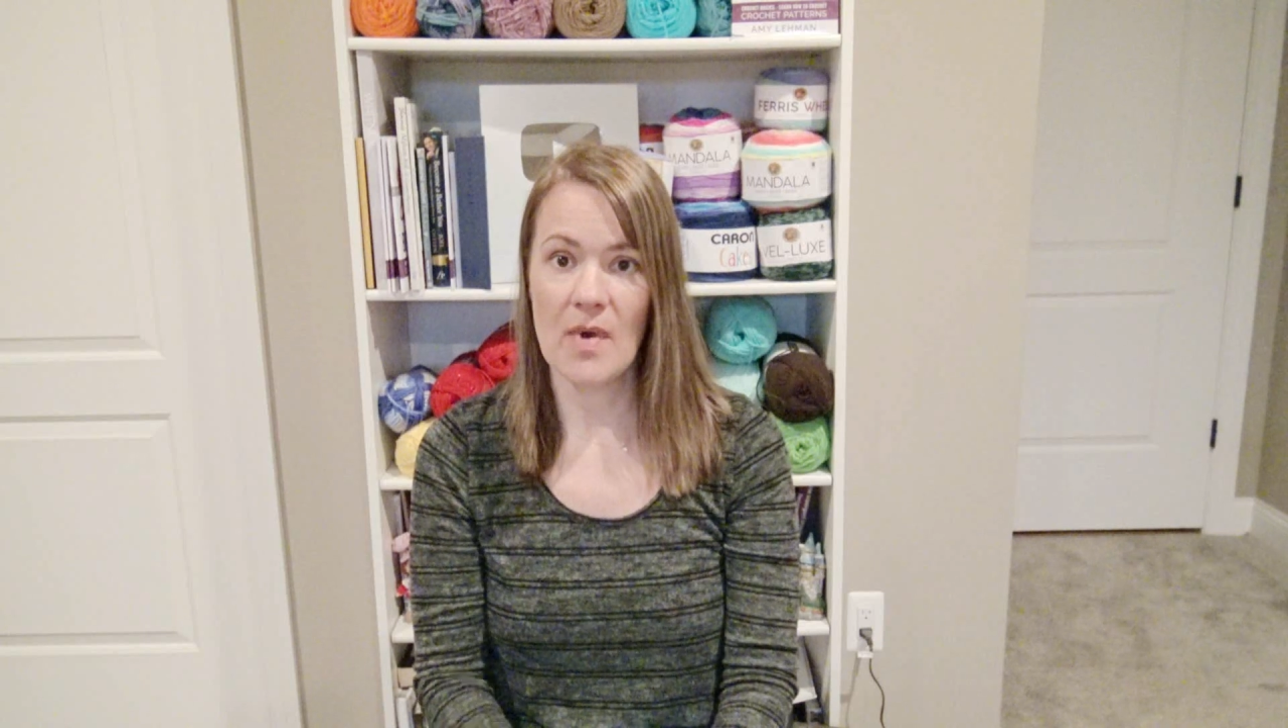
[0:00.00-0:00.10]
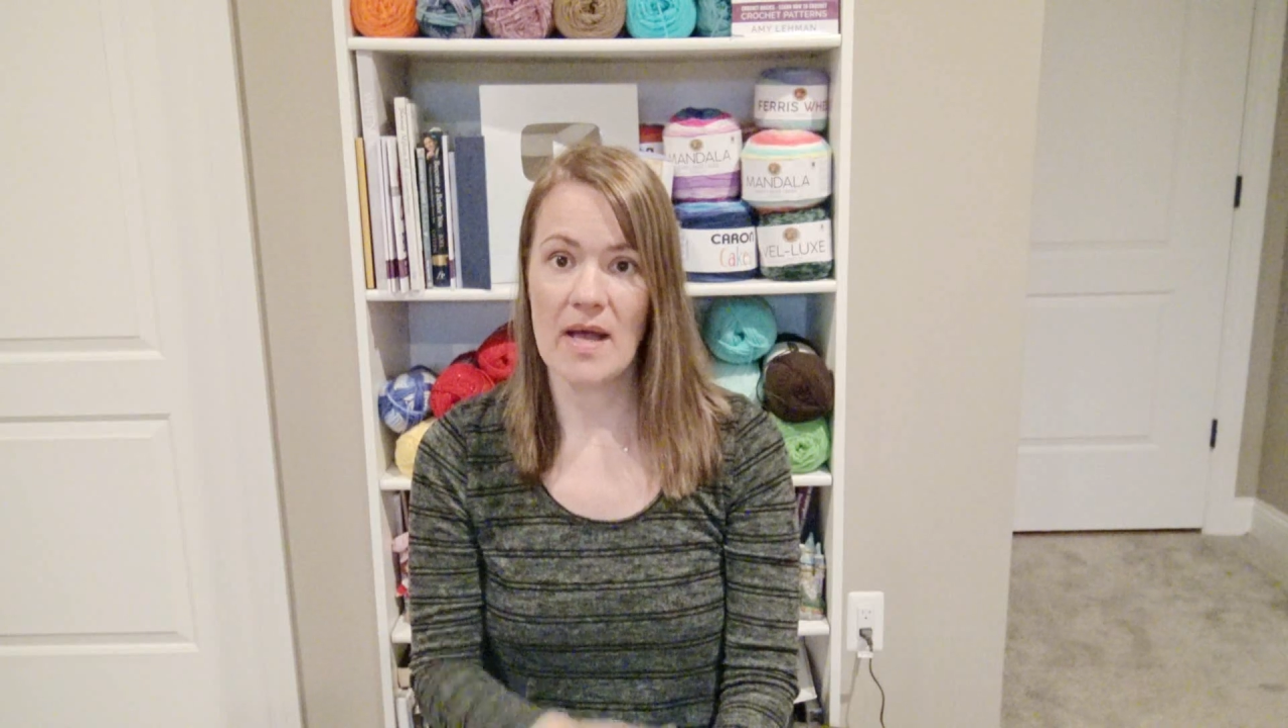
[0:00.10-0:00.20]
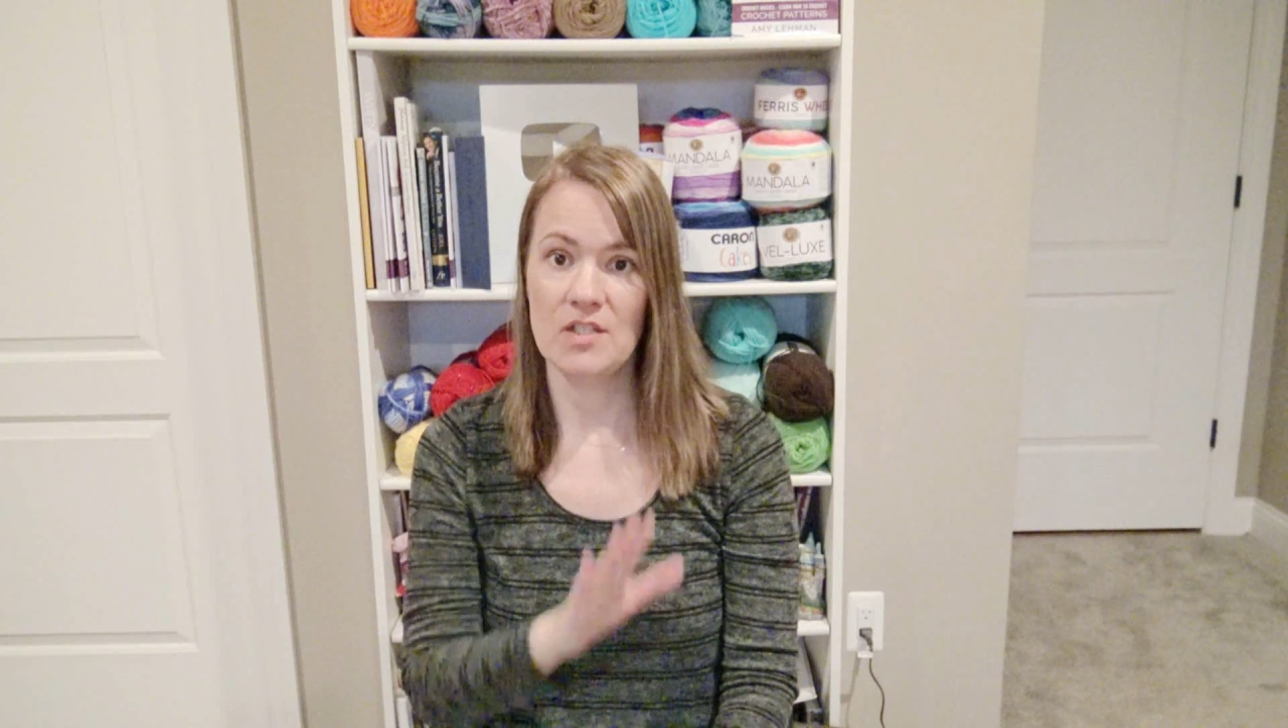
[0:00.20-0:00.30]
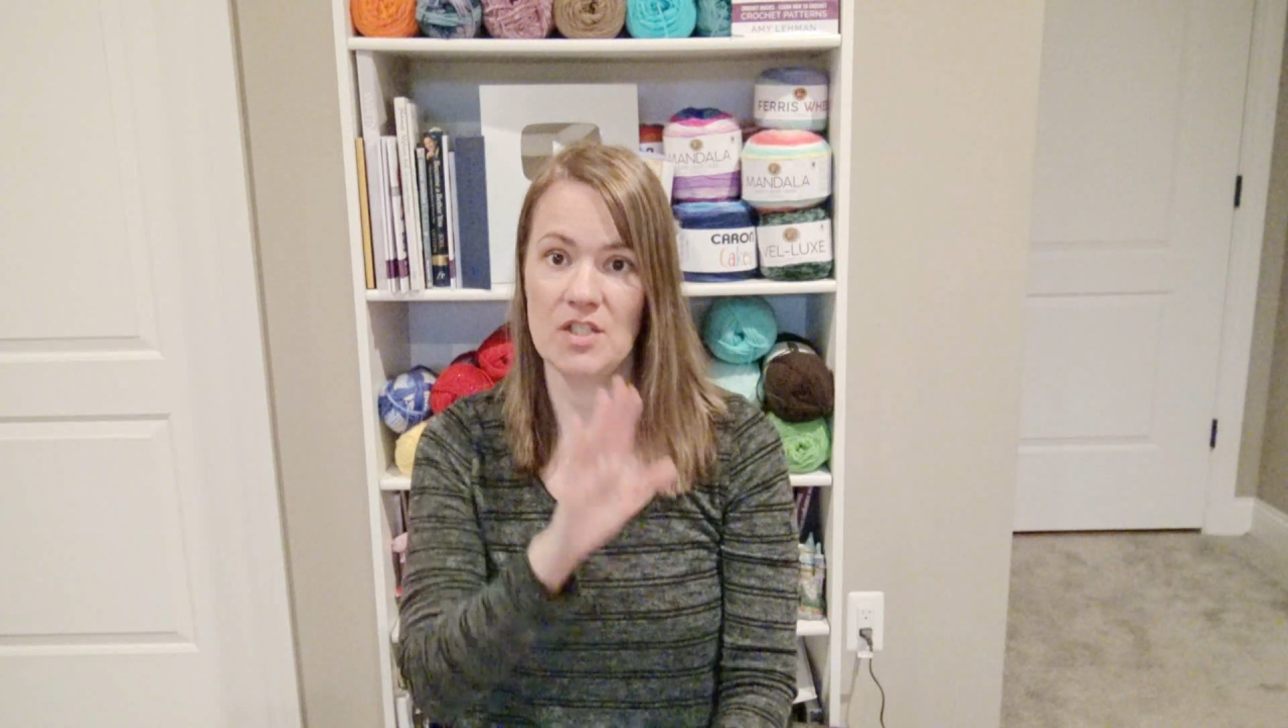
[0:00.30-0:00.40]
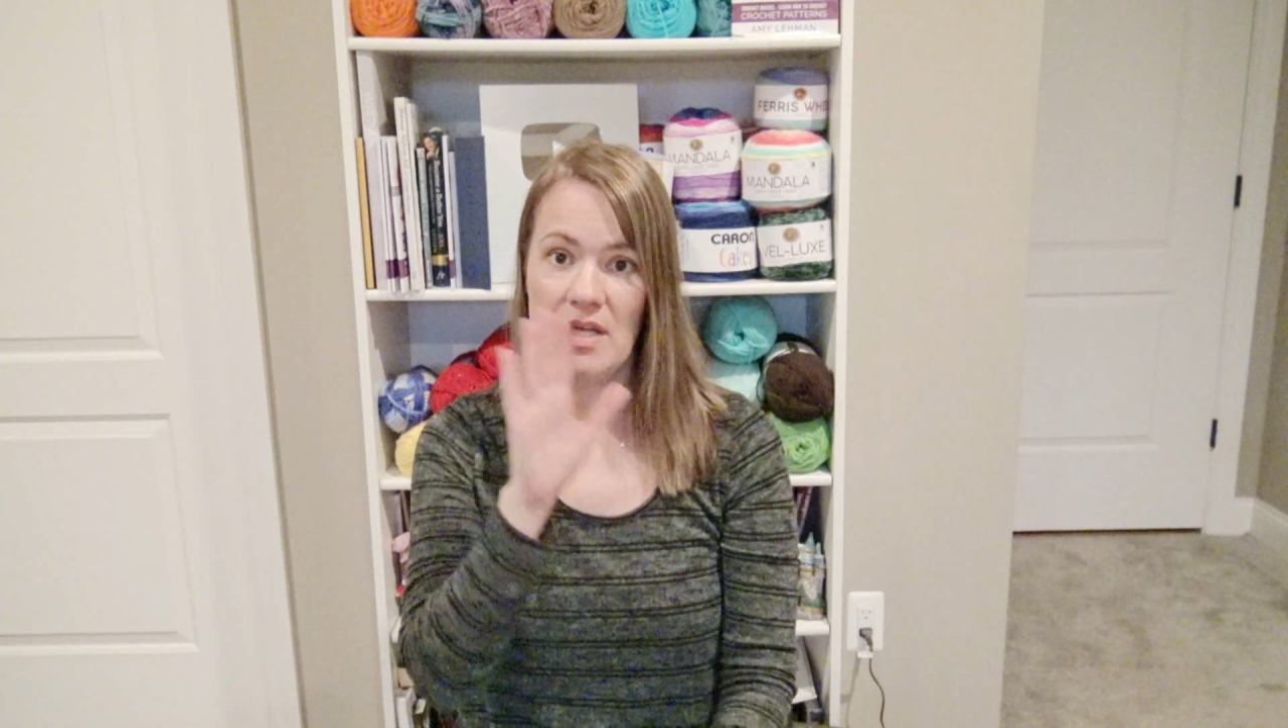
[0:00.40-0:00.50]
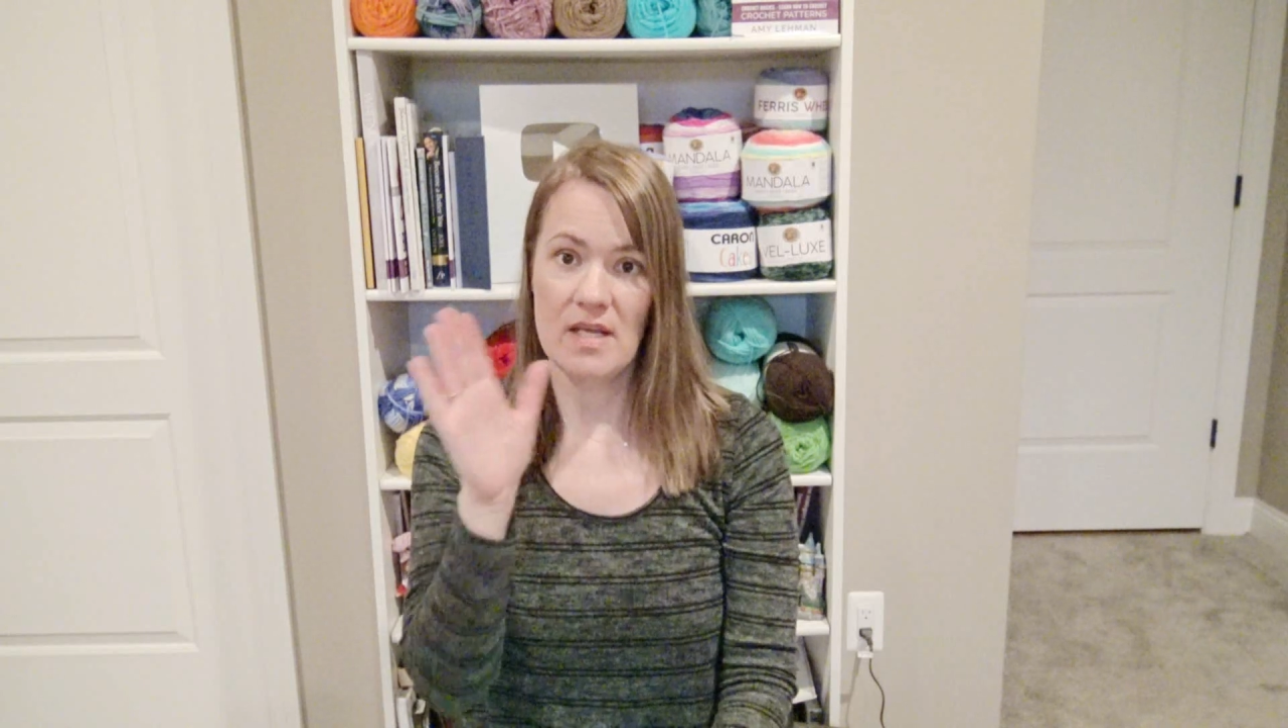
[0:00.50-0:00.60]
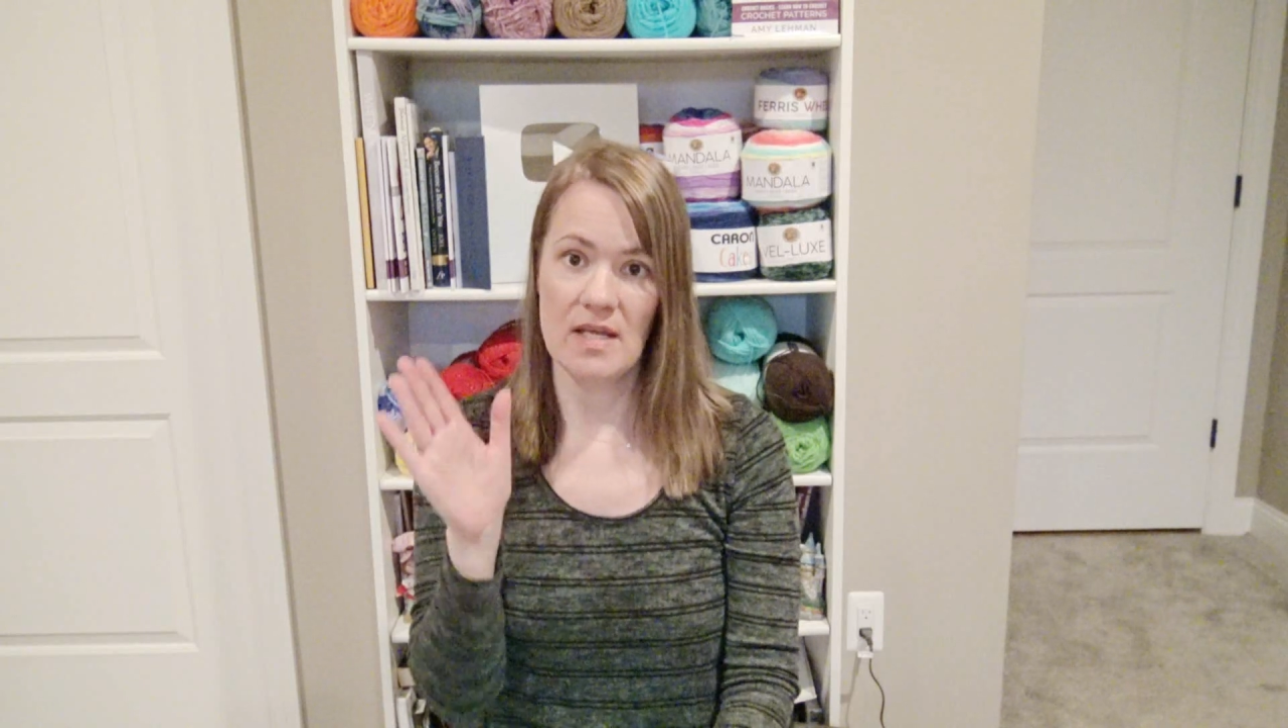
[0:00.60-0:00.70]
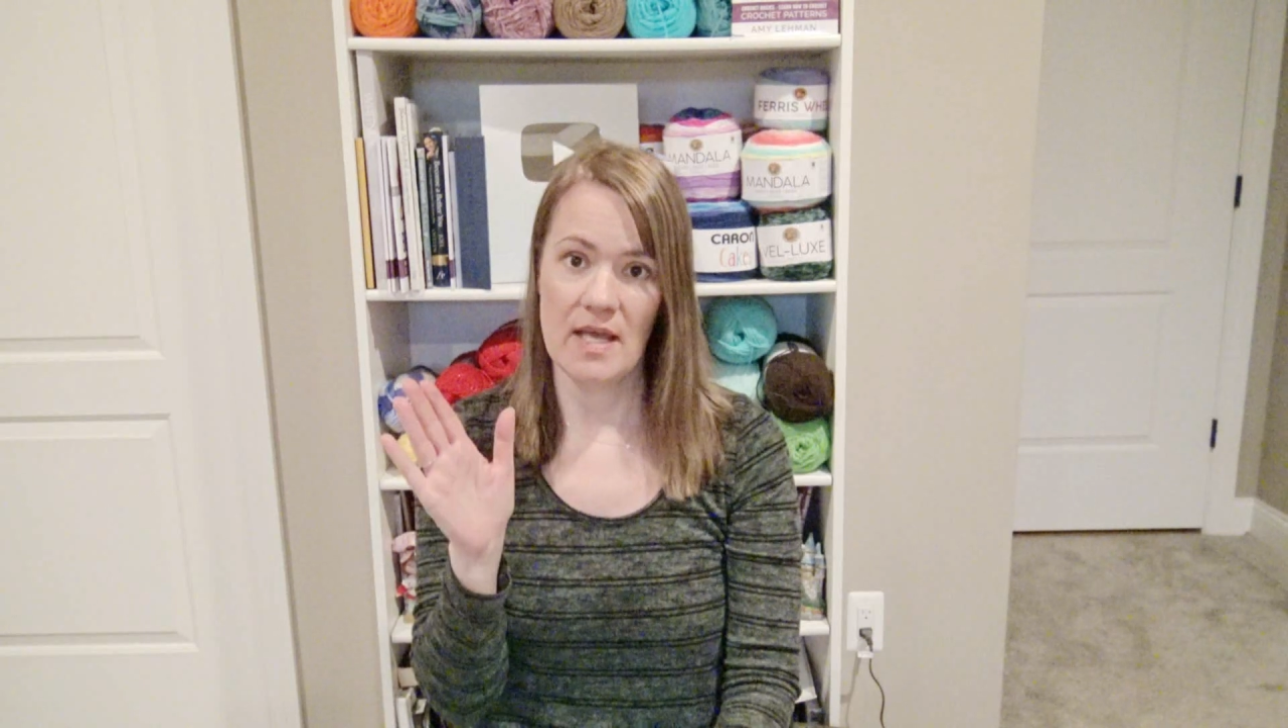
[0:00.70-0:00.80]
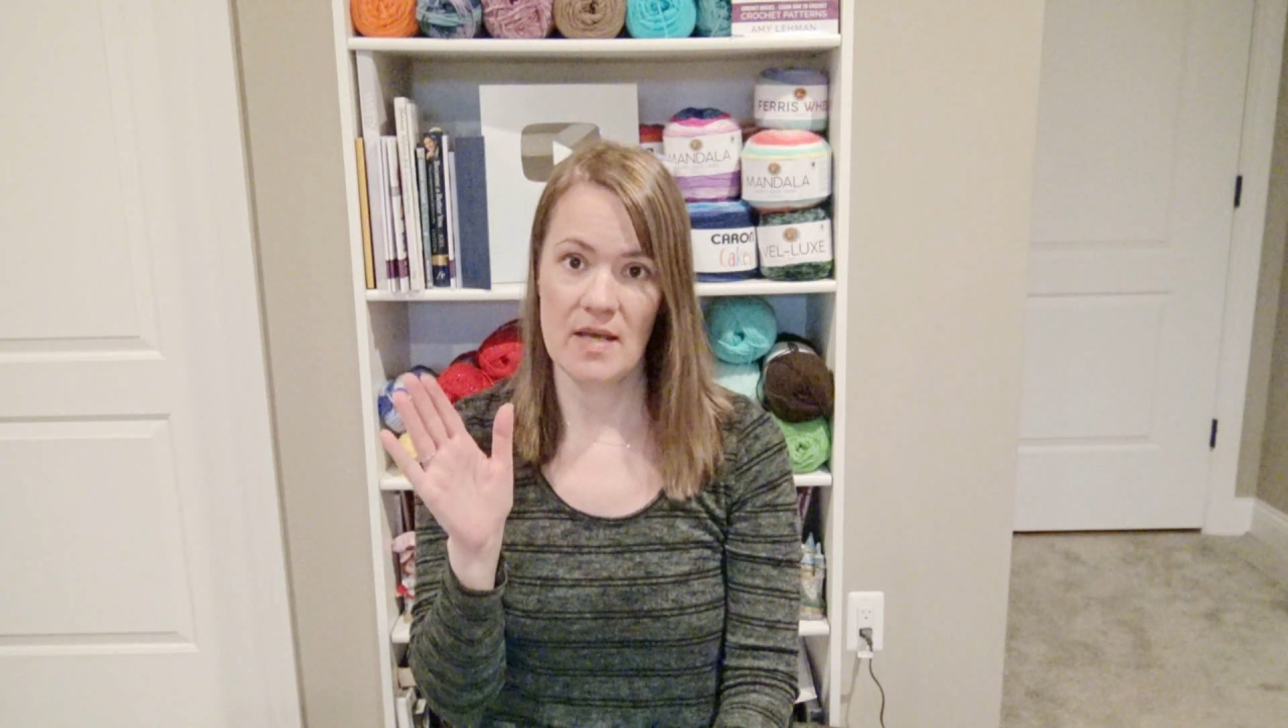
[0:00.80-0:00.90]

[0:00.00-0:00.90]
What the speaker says: watching,